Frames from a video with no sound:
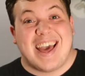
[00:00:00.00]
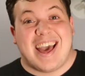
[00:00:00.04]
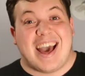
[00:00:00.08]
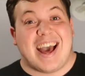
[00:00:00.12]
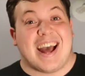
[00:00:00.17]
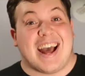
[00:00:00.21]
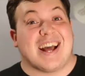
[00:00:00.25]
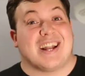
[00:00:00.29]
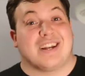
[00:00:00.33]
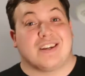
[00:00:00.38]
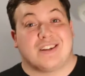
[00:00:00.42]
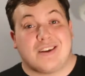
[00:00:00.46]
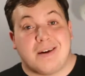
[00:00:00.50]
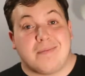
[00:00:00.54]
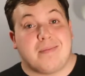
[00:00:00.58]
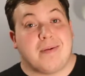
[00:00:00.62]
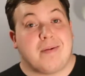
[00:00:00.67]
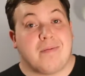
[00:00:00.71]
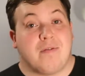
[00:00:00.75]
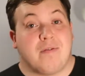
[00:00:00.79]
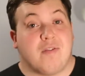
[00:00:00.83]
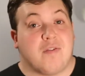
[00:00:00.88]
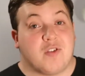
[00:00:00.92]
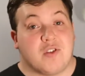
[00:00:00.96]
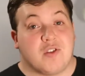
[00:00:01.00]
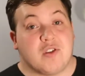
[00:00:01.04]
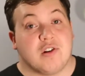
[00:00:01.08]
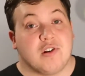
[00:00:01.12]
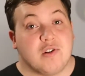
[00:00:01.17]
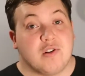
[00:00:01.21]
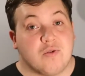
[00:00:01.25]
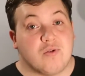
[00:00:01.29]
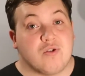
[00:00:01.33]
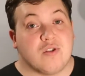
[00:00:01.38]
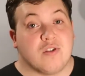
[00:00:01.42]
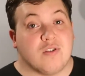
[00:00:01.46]
and come up with a
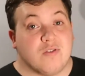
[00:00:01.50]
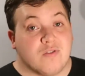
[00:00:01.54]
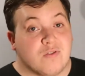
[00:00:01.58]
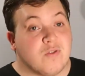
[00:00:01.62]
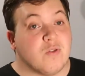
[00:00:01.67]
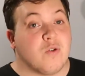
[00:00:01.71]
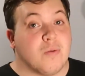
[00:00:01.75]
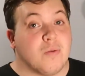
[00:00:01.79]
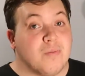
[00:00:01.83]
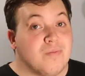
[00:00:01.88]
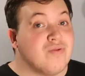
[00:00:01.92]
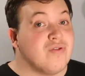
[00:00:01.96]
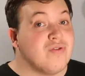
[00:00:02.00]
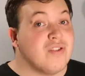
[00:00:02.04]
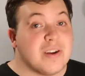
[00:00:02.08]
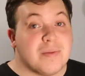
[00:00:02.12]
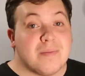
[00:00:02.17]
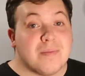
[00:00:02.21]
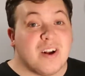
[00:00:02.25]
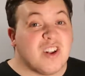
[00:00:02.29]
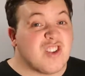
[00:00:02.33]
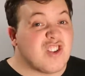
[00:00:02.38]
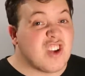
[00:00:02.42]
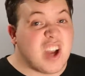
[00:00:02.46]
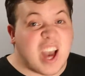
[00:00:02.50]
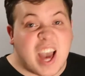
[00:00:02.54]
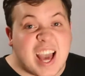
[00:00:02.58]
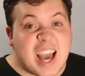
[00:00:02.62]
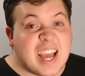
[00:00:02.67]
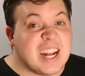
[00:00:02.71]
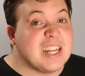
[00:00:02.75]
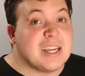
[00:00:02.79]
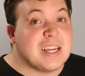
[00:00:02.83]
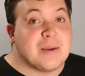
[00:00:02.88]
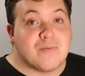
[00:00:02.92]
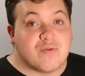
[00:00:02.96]
solution for pretty much
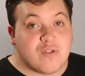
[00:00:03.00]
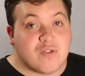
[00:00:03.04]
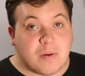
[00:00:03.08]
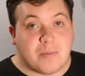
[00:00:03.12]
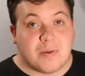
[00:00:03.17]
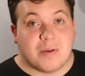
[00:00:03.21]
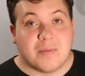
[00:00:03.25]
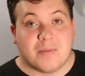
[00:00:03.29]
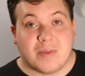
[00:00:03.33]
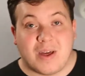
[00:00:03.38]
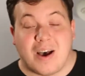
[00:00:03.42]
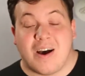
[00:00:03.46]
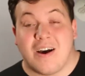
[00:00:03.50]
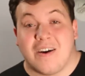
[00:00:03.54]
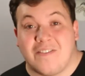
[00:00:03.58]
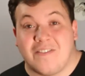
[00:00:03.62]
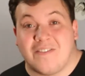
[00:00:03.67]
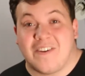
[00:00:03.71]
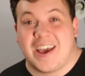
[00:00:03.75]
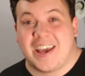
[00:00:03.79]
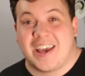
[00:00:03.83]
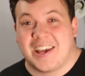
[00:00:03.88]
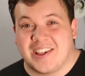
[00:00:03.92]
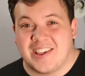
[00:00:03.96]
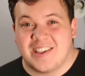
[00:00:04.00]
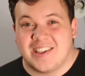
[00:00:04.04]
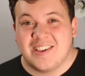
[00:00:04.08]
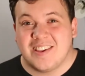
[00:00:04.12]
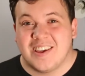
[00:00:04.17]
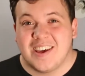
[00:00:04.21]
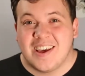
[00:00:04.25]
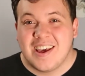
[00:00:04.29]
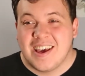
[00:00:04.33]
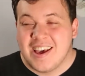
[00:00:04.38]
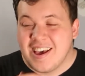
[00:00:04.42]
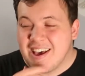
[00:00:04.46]
any problem that I face.
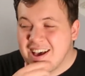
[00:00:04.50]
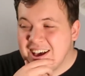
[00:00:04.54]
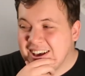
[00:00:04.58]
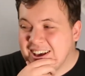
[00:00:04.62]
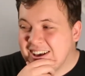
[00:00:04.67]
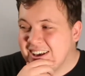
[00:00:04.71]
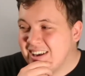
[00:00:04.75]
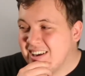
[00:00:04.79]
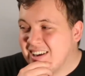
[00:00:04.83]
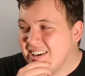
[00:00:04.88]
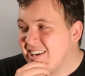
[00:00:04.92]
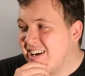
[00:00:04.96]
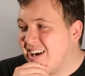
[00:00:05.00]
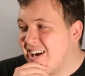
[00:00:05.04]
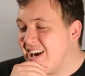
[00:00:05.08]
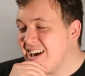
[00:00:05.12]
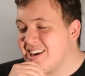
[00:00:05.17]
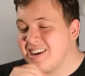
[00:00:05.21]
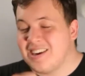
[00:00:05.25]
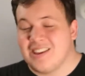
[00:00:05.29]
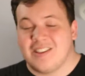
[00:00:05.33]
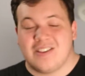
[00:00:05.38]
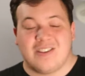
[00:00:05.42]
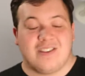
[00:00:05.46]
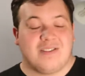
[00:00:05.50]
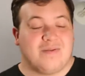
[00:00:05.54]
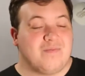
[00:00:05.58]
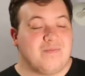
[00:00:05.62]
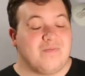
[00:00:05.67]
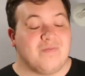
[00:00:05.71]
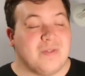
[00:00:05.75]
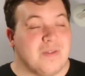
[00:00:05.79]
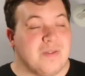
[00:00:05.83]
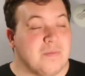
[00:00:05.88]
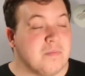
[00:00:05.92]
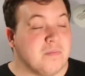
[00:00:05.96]
I can
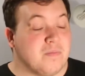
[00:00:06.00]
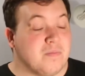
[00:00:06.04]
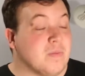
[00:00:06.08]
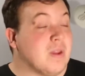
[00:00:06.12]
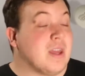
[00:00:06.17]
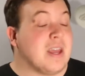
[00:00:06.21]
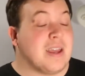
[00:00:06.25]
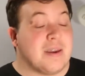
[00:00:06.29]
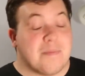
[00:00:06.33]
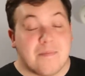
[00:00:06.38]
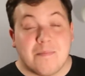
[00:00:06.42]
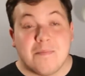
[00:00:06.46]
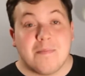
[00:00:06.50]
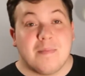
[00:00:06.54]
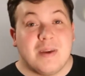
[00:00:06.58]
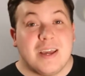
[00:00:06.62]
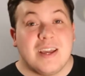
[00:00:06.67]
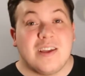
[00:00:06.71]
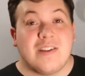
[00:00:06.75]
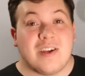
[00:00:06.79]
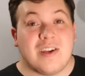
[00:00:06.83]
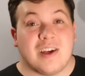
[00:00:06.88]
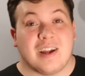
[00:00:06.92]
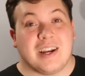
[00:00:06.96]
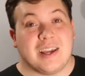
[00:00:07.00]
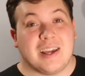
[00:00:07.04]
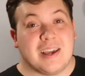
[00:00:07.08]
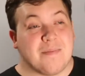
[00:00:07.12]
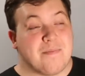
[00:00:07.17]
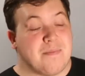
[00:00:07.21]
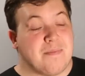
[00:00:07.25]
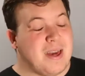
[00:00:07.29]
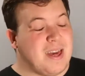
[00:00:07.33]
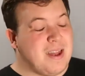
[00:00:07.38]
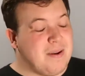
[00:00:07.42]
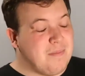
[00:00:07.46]
immediately
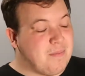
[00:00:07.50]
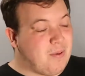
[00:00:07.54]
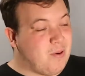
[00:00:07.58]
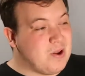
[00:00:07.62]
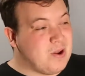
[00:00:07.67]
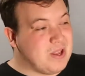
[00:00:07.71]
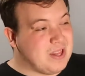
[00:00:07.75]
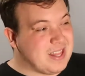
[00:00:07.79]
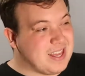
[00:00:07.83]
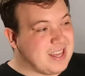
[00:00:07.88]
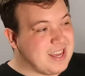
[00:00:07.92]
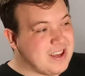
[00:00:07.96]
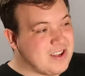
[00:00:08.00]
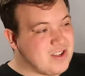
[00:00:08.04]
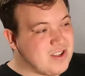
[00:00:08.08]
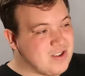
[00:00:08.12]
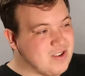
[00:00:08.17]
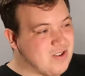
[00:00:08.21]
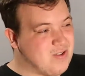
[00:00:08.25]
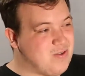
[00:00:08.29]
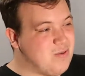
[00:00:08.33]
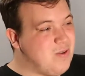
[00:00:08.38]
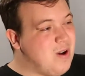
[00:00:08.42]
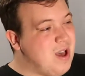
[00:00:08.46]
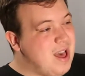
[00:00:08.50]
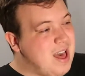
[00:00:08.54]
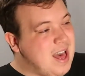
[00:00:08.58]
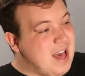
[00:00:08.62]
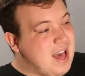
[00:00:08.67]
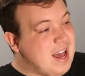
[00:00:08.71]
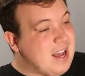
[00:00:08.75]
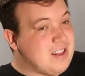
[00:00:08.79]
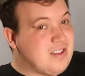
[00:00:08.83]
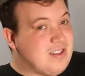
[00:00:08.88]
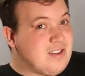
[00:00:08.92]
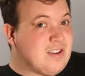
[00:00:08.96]
pinpoint the issue
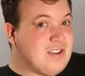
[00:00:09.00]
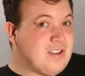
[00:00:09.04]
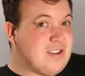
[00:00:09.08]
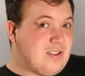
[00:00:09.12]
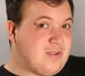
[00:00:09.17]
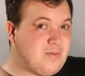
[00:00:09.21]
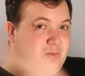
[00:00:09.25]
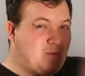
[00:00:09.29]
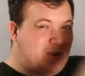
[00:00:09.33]
and just